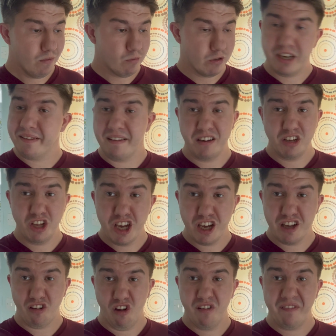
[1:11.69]
which is
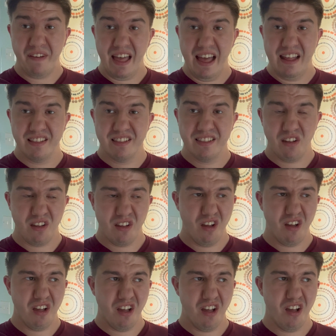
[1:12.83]
unheard of, and
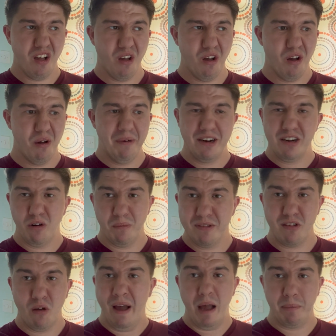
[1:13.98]
oh my god, I'm
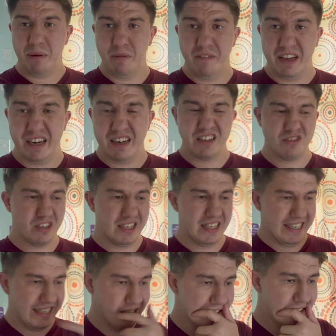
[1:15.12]
so happy with it,
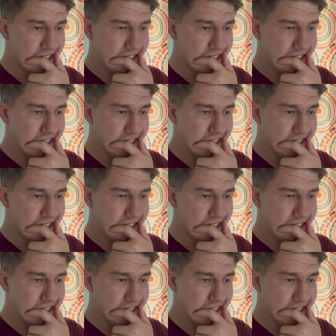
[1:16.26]
literally.